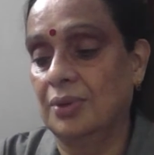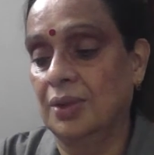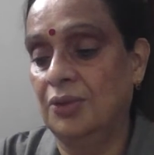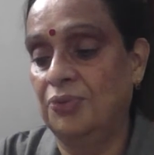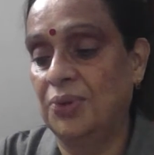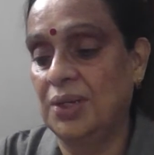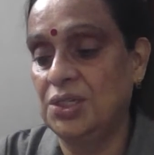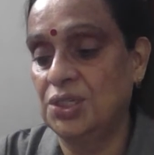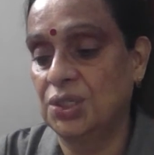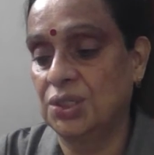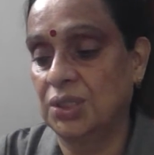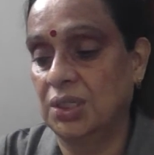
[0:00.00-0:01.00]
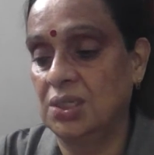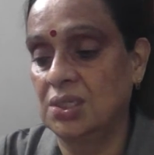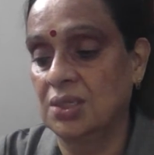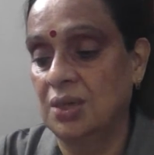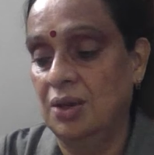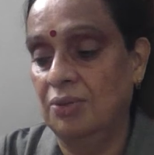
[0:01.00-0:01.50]
The French
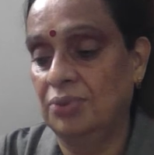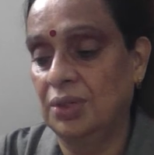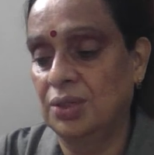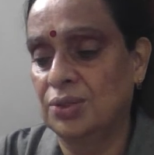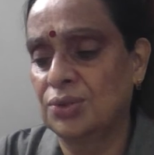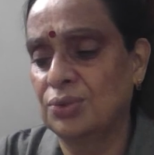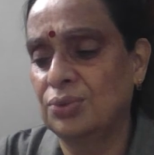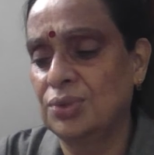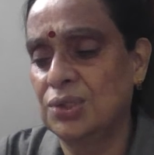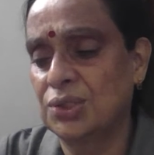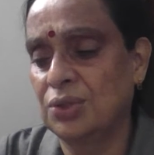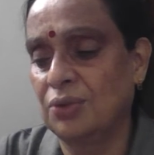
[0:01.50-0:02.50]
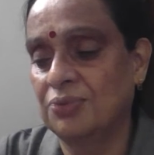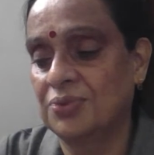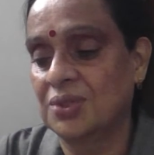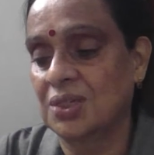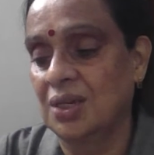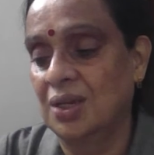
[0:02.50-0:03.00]
cheese felt so
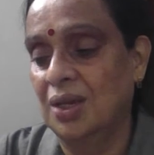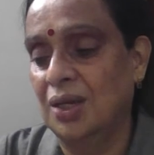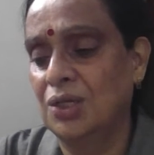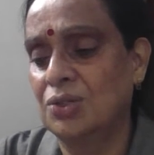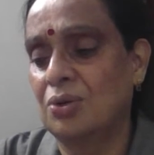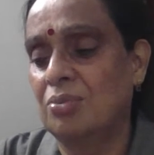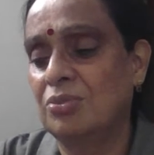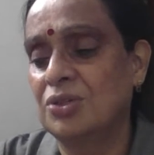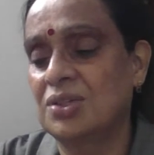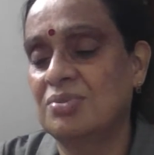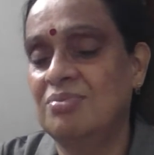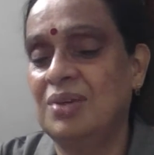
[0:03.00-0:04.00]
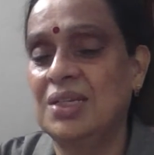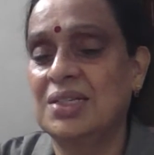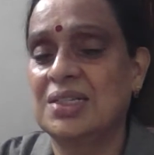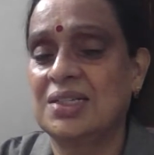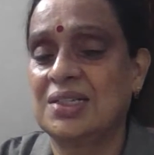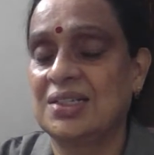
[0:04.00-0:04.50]
soft it almost
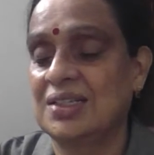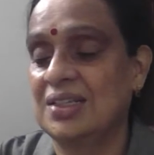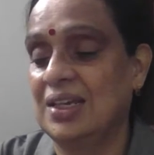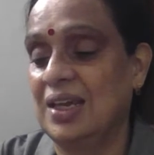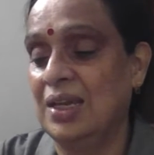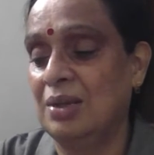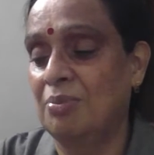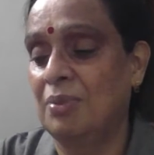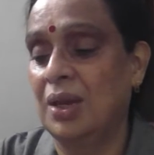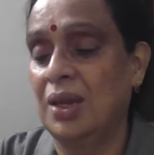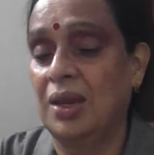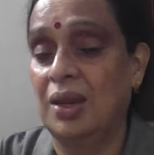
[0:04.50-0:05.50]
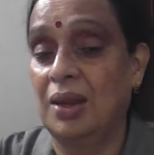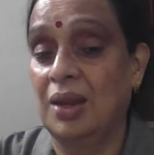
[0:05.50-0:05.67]
melted at my